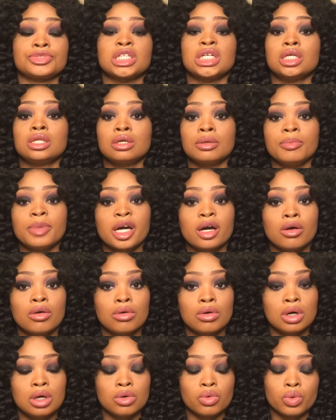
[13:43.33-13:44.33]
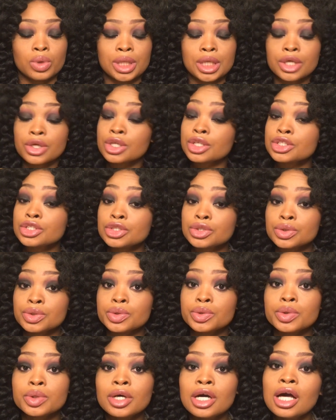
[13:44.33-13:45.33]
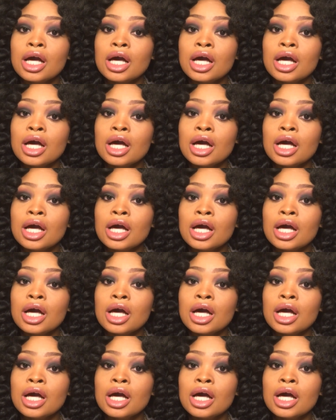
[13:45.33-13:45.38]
in about a week or two,